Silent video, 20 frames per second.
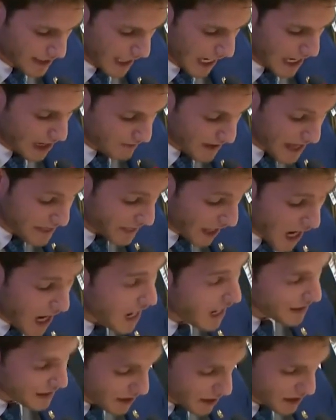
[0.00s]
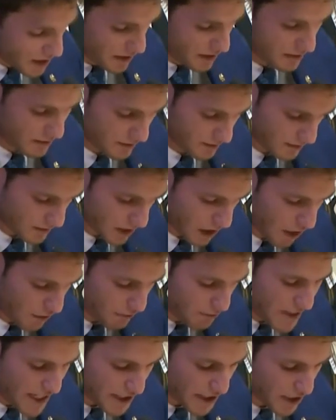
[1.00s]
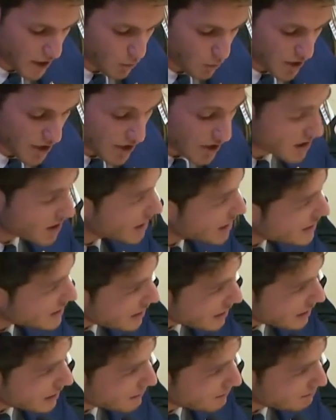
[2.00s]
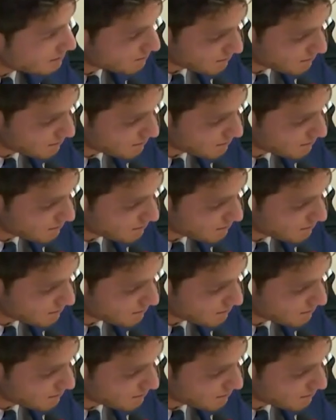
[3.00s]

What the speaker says: I have had the honor of meeting with Caesar,